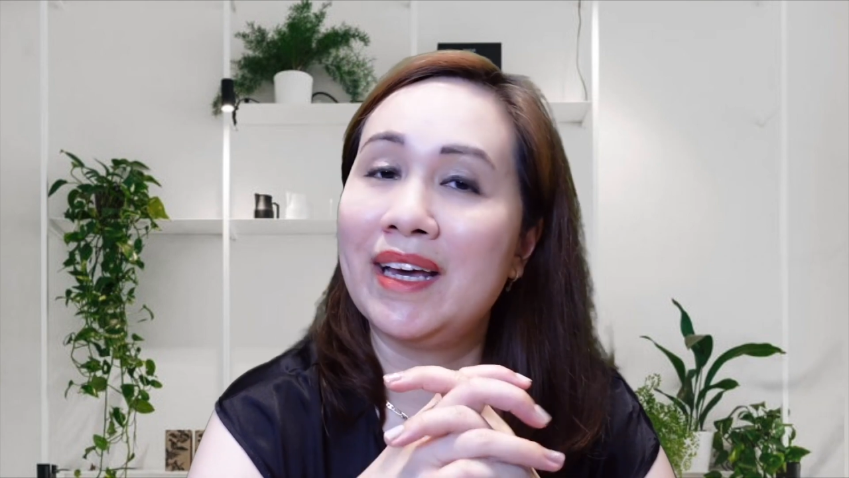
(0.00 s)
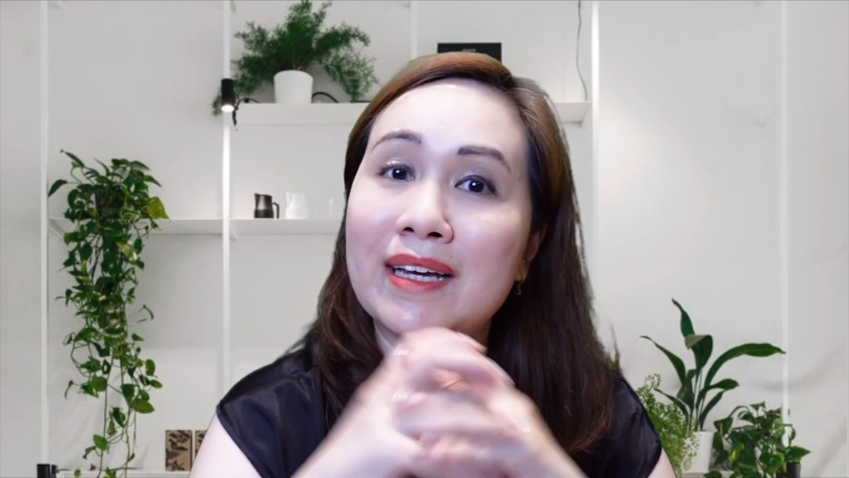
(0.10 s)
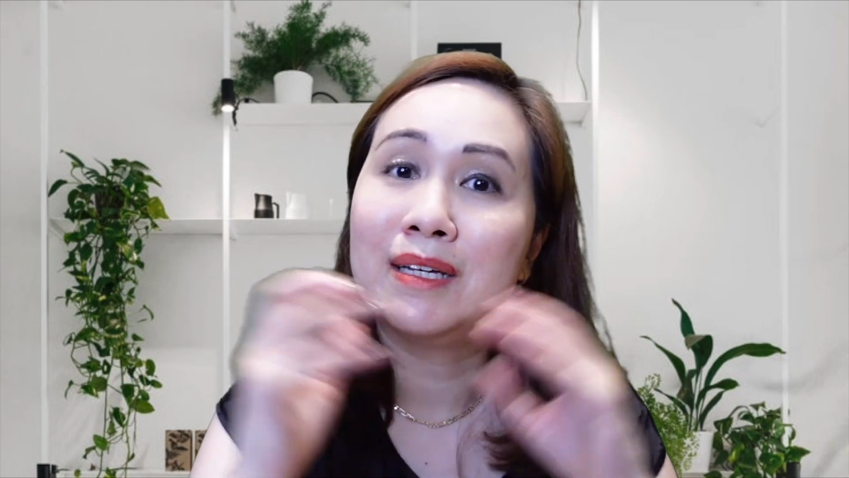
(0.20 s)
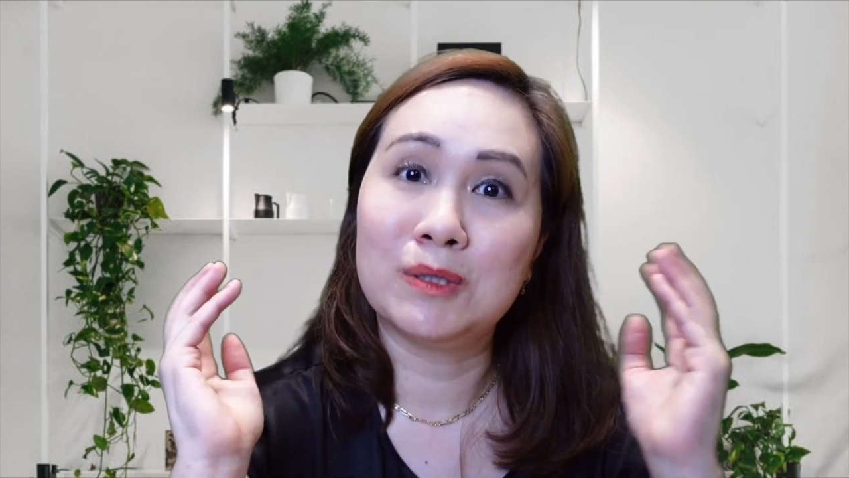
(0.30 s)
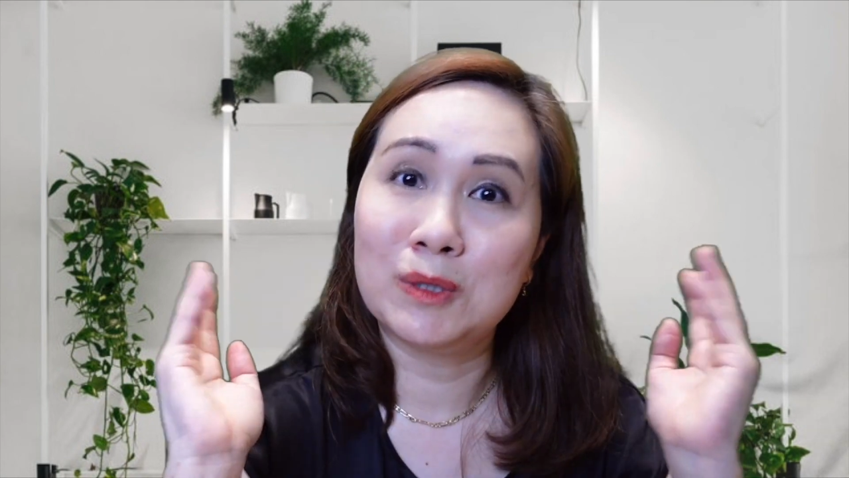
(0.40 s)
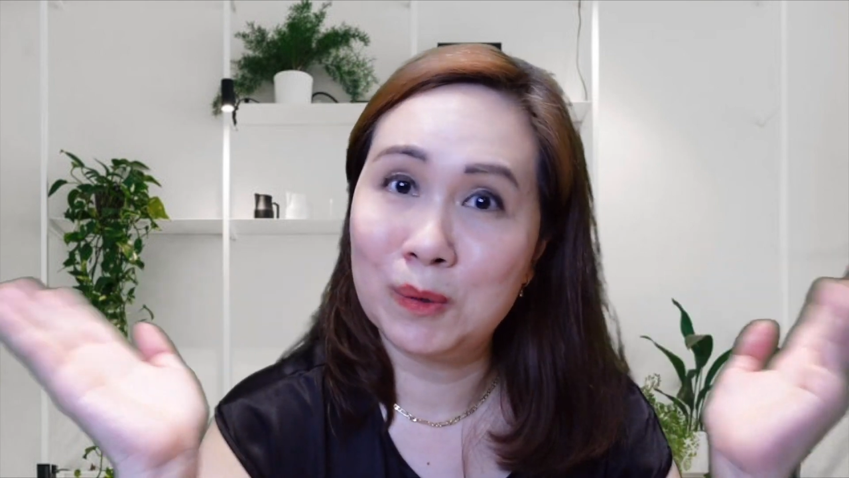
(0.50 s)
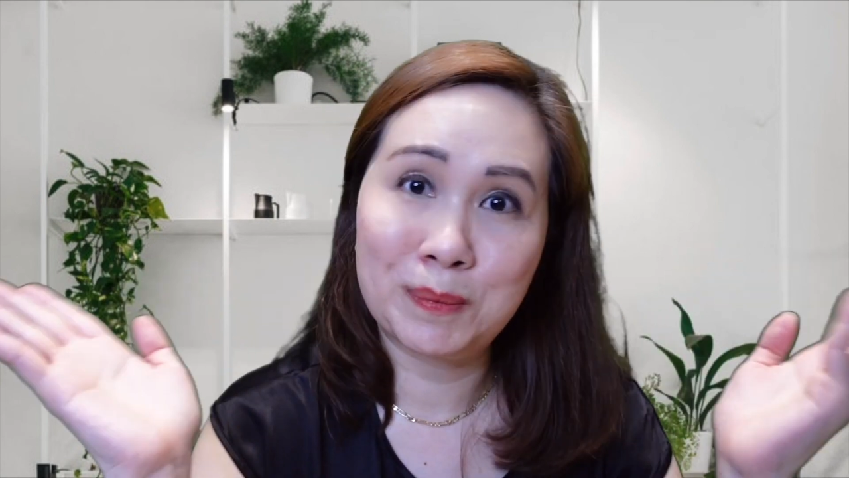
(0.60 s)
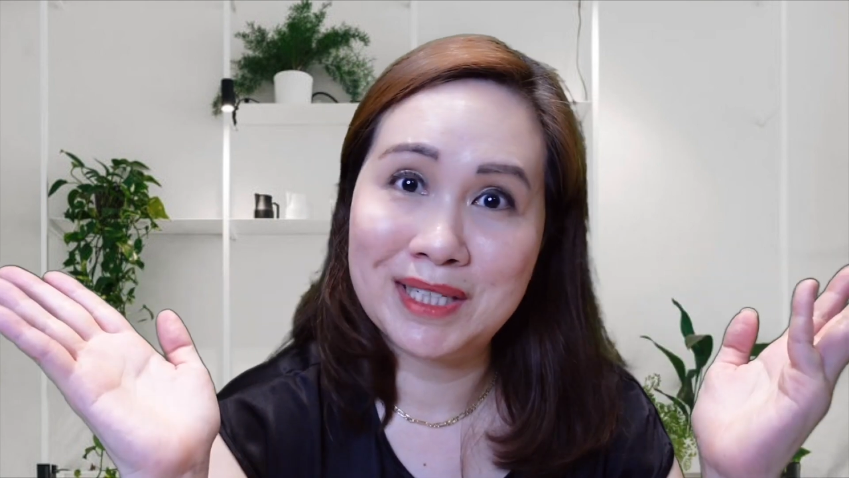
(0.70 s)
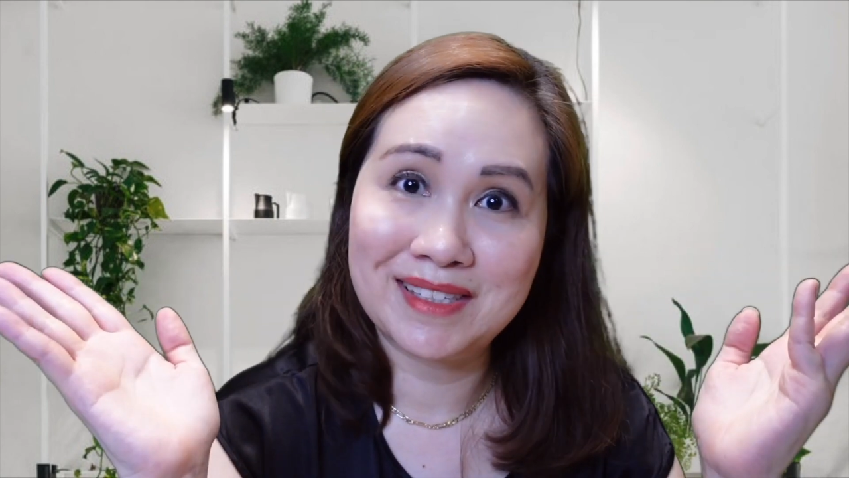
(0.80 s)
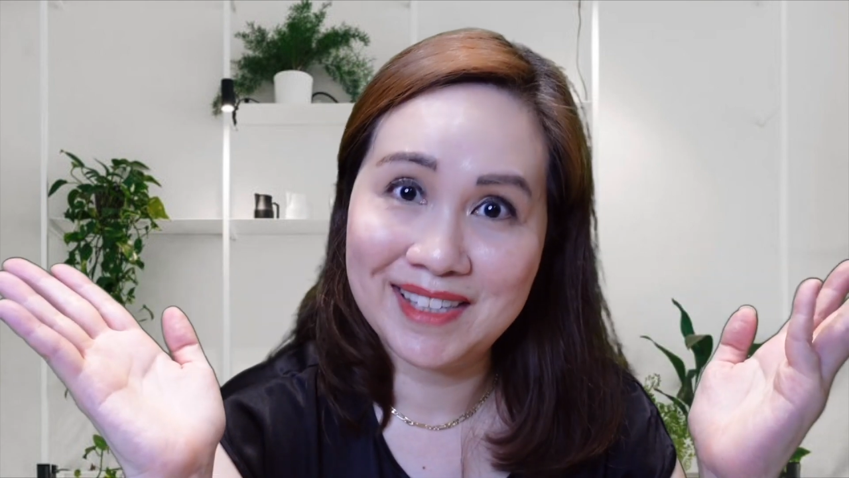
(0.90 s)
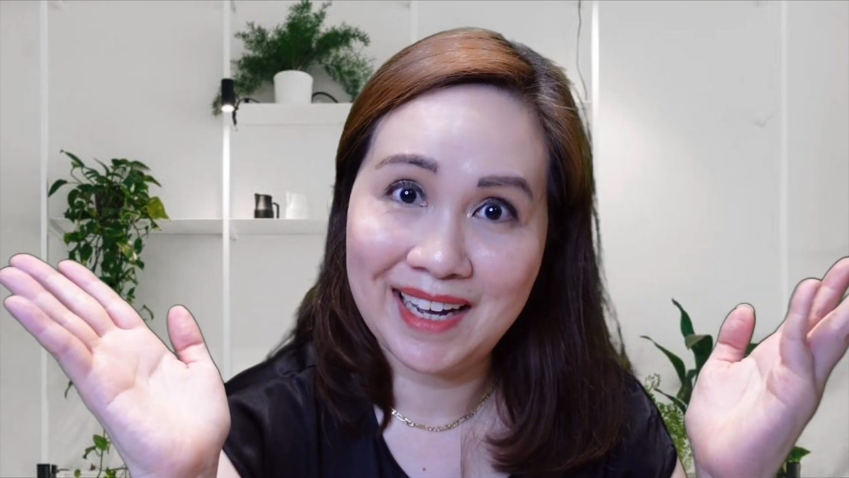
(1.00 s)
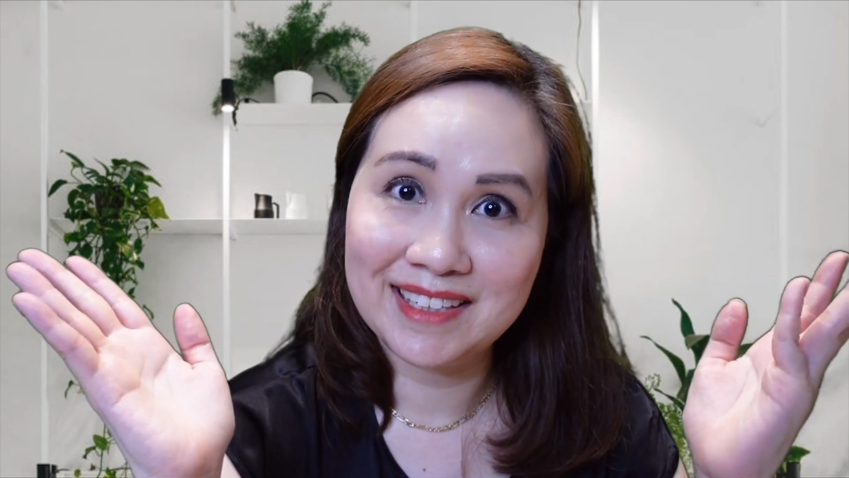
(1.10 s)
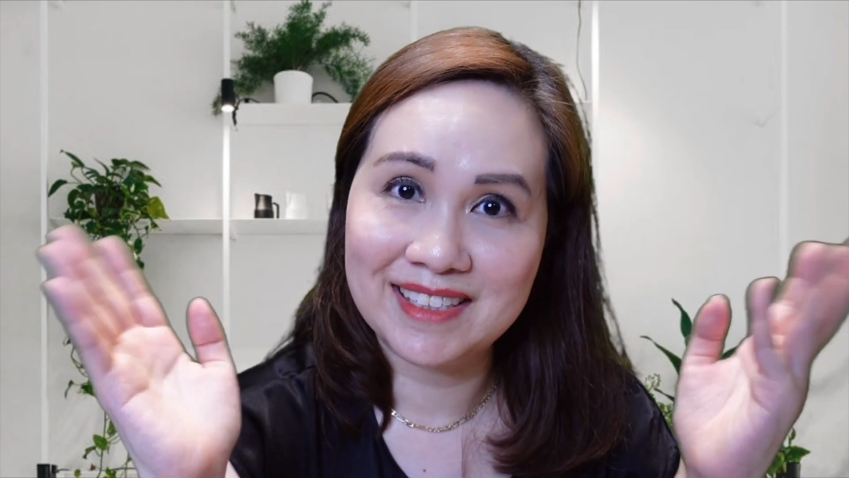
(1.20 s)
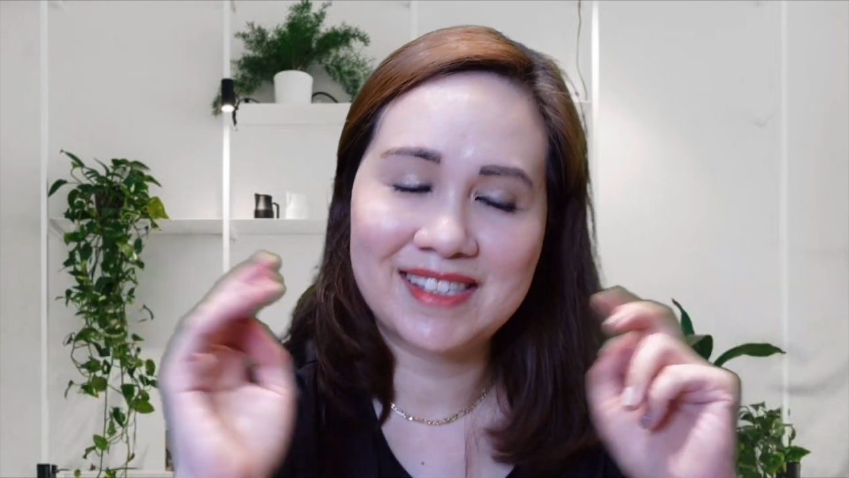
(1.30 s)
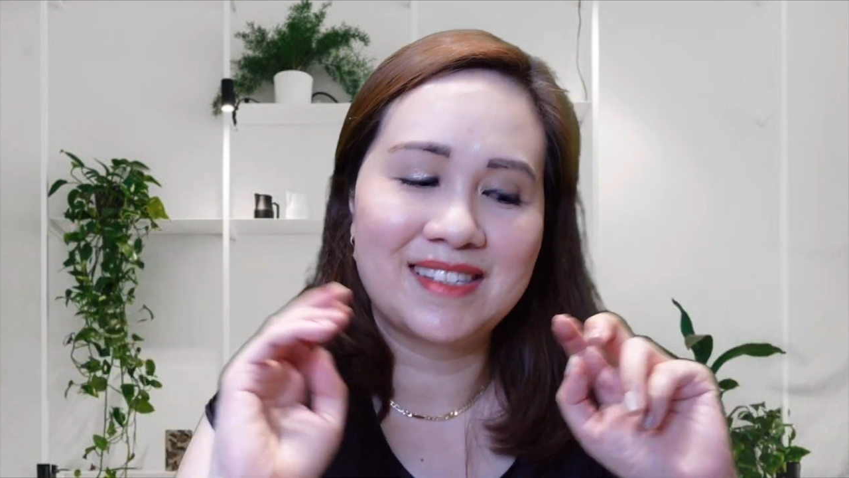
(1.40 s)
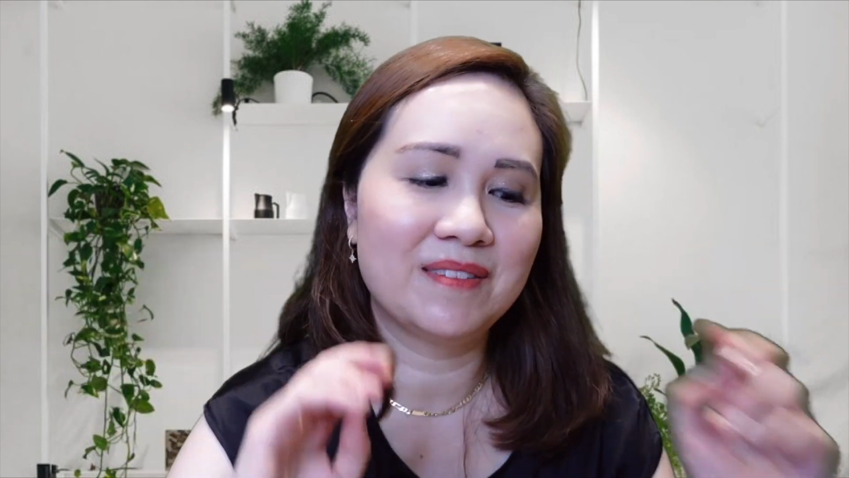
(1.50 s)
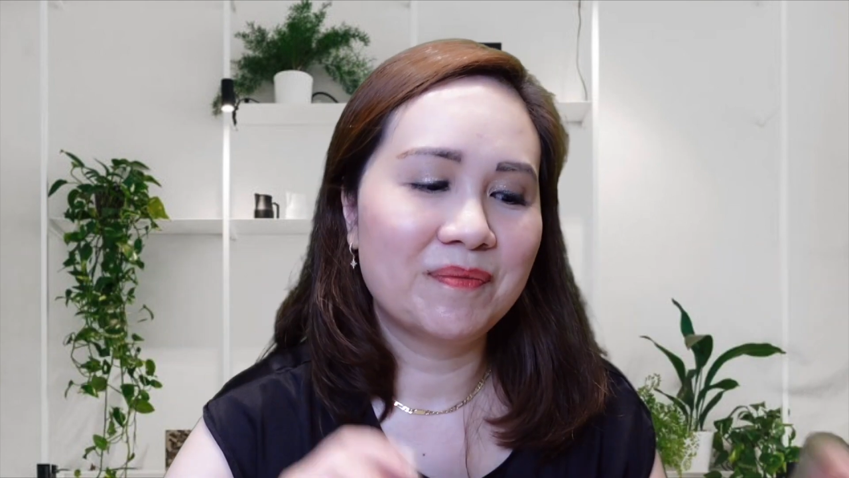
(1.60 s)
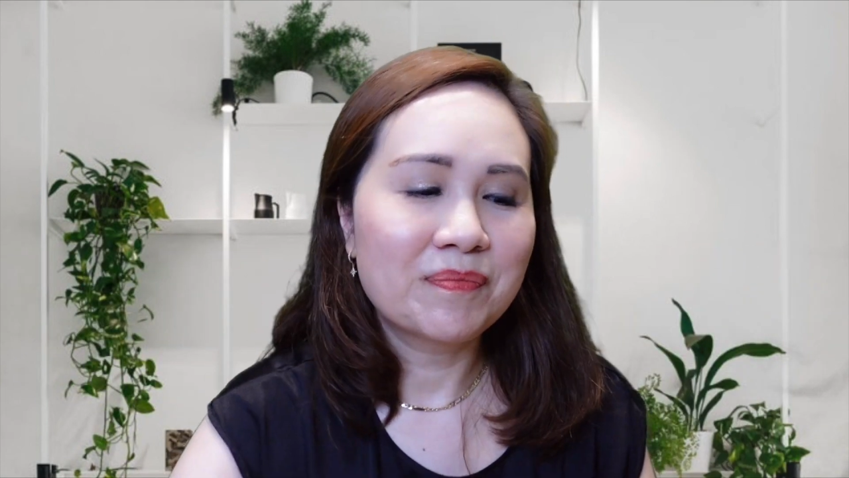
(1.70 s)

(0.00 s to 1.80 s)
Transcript: a nobody status.